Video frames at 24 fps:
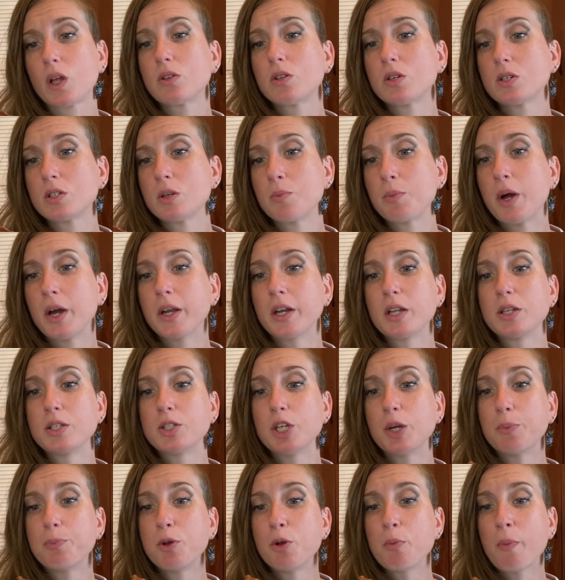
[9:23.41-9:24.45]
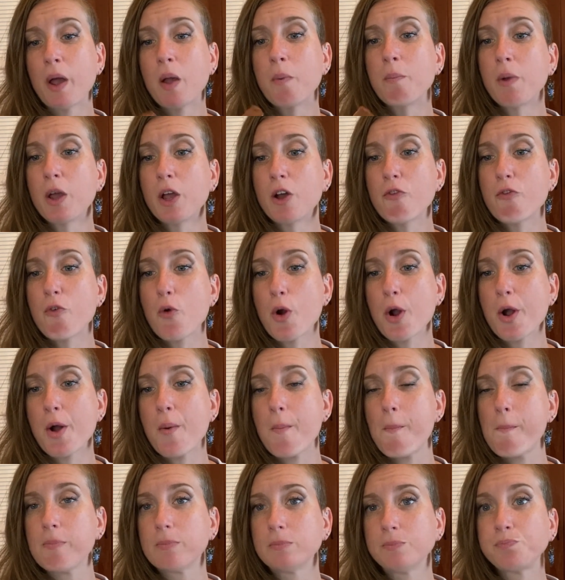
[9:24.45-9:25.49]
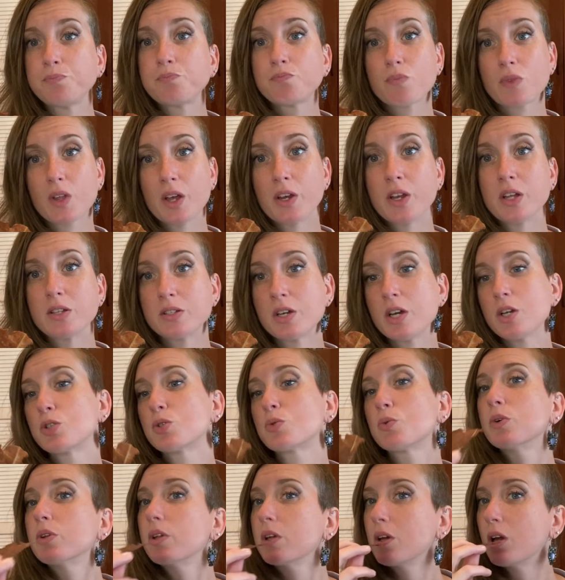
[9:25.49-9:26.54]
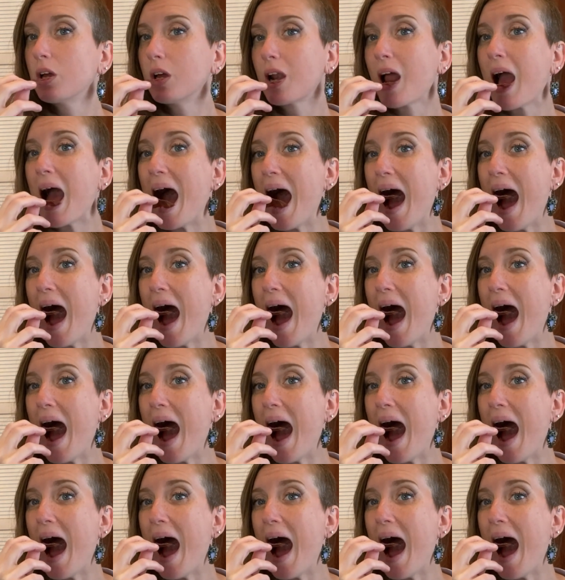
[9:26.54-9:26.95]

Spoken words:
to some kind of dip you might make for it. And it tastes really good.